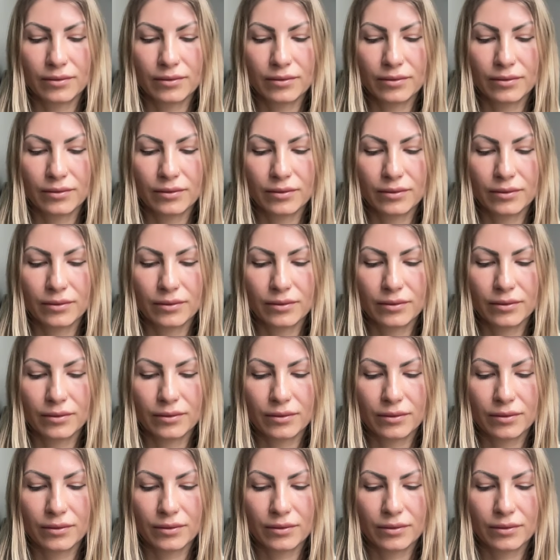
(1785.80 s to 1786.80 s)

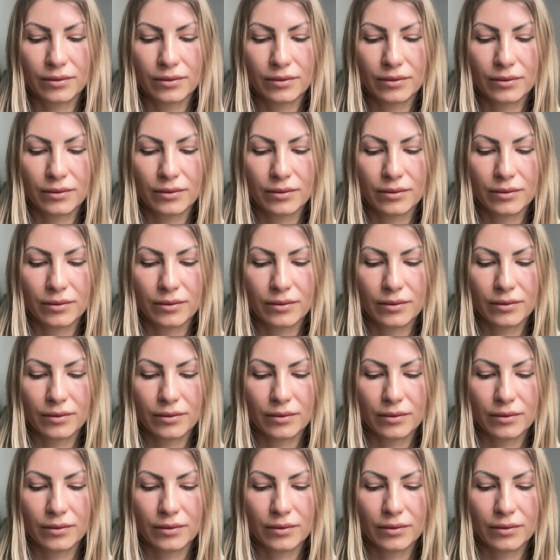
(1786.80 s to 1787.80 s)

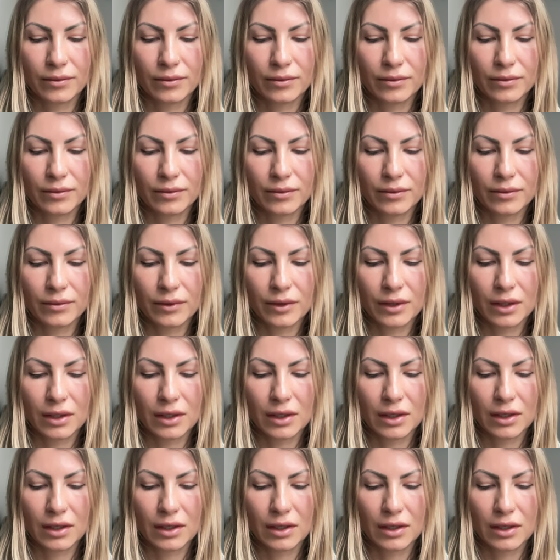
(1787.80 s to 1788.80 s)

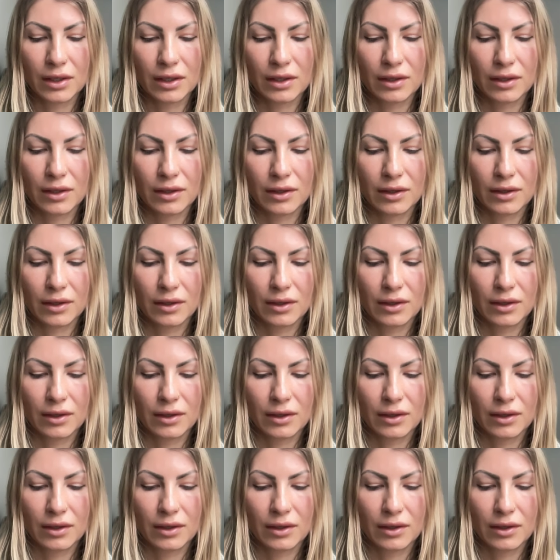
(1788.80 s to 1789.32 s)
Nothing is said.